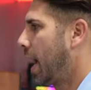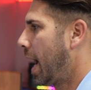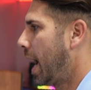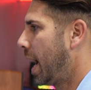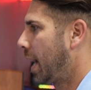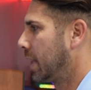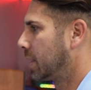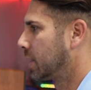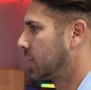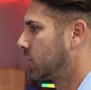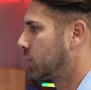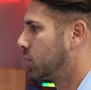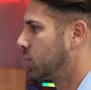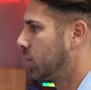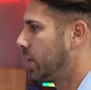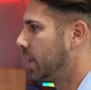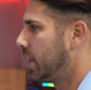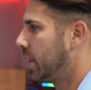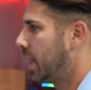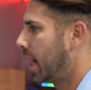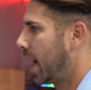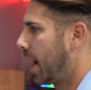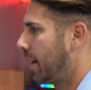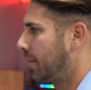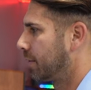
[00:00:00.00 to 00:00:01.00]
as
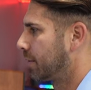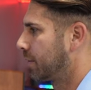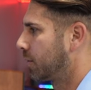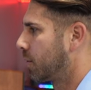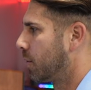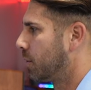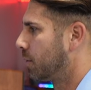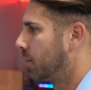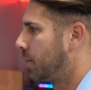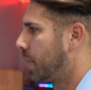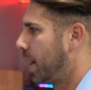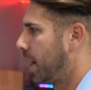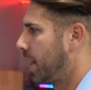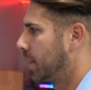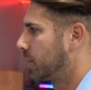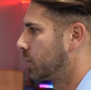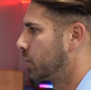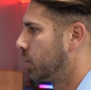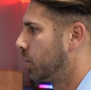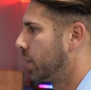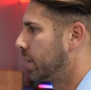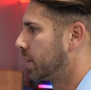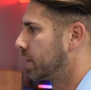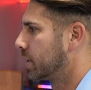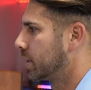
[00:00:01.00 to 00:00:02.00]
we have
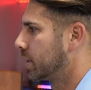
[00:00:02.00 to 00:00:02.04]
compared with